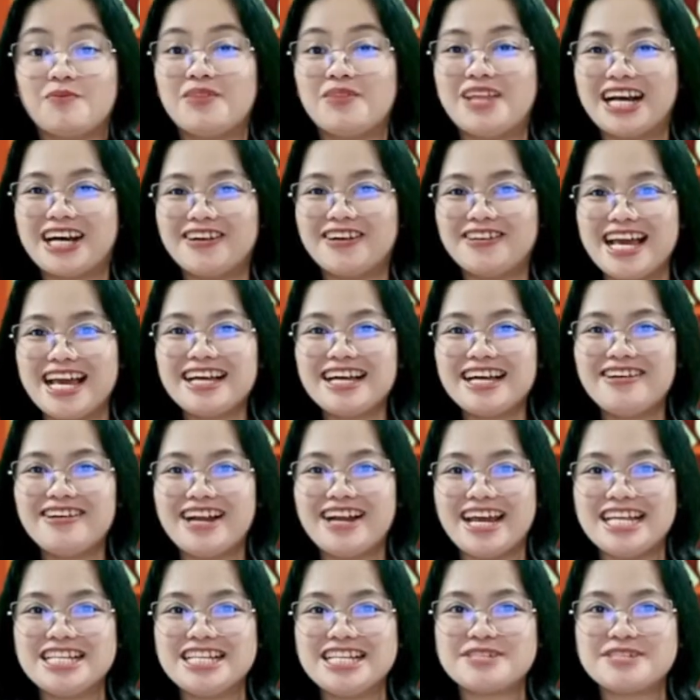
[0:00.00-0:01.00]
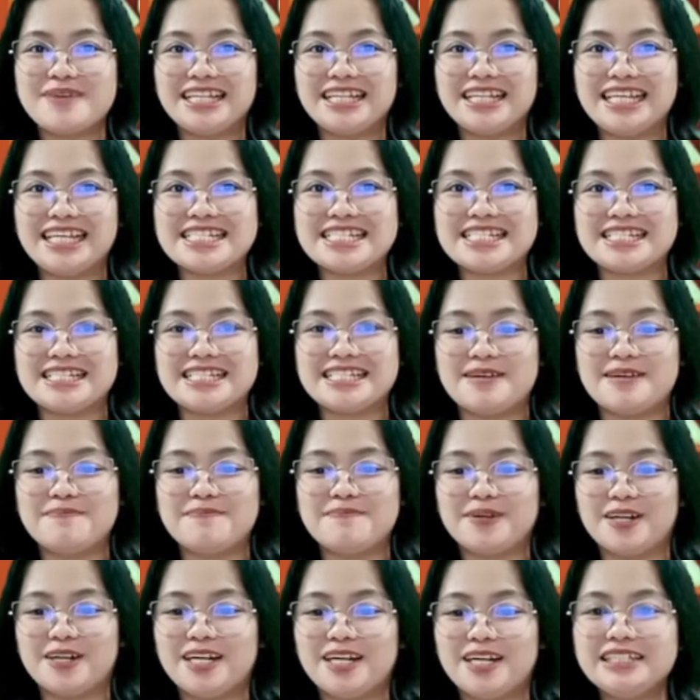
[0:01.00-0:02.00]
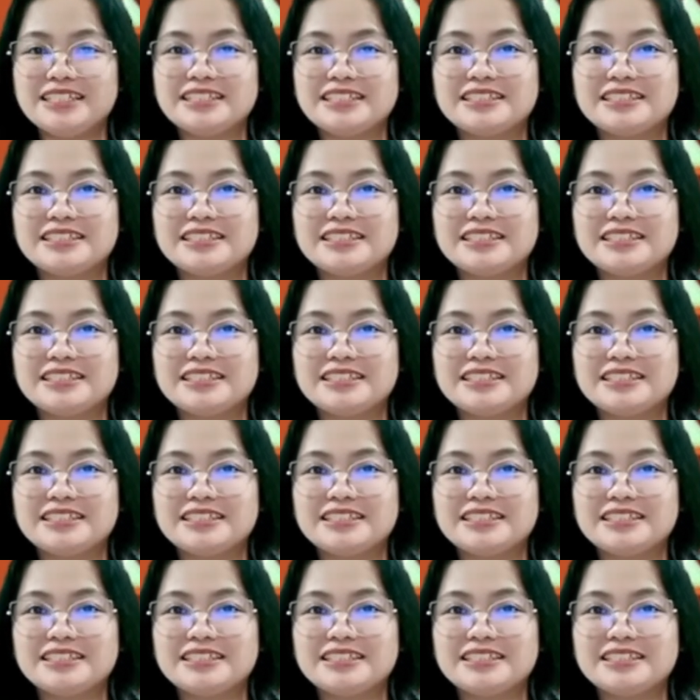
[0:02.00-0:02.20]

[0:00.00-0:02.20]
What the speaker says: The correct arrangement is number